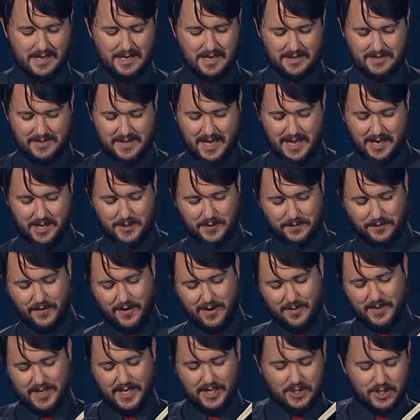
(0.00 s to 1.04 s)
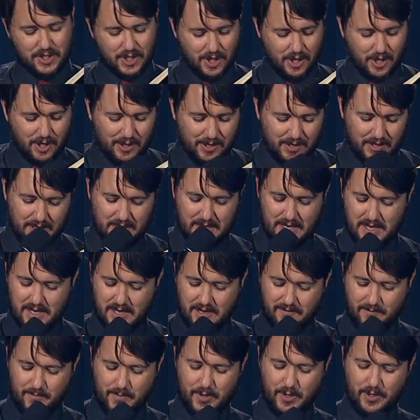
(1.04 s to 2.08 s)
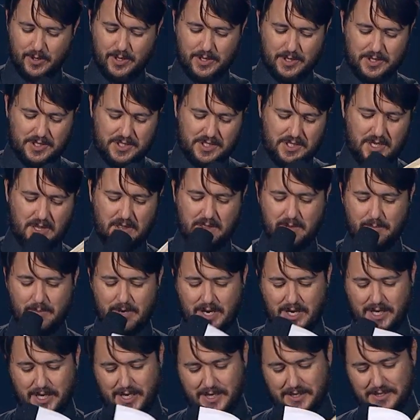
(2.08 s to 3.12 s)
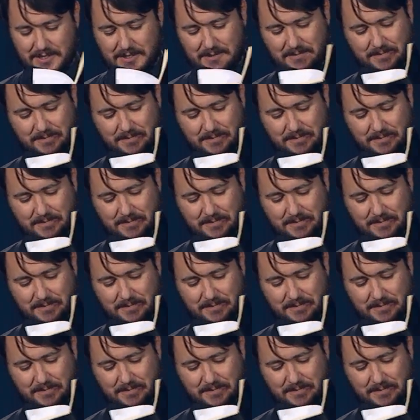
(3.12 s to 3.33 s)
That is from the Journal of Boogers, the Boggett.